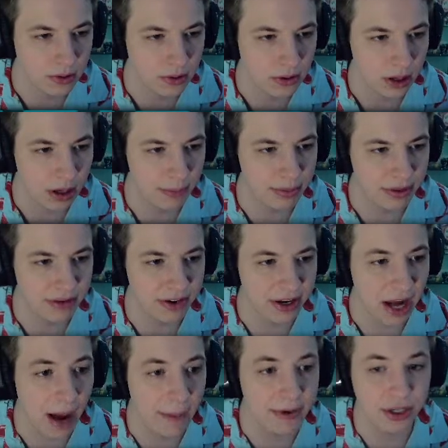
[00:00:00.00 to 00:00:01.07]
Oblivion.
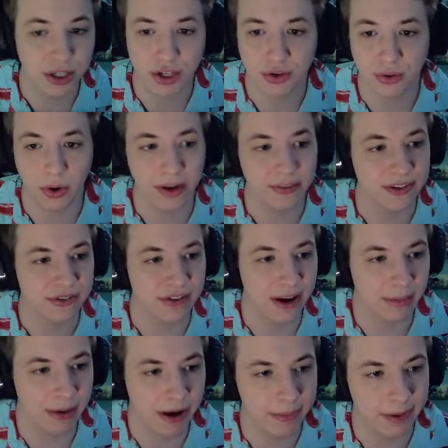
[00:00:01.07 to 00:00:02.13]
I'm destroying this
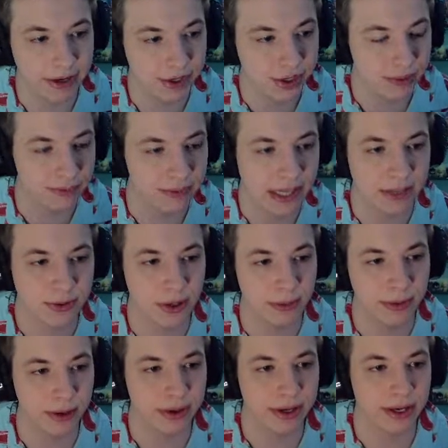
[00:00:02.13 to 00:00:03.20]
Vampire Mansion. That's what I'm
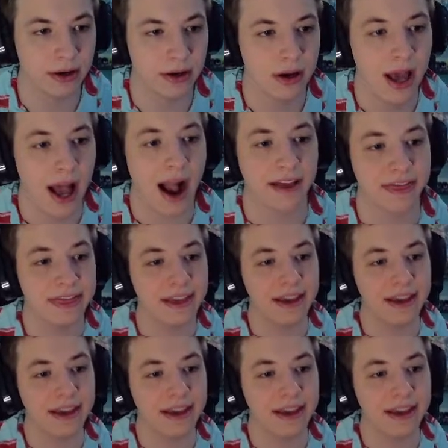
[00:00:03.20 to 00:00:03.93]
doing here. I think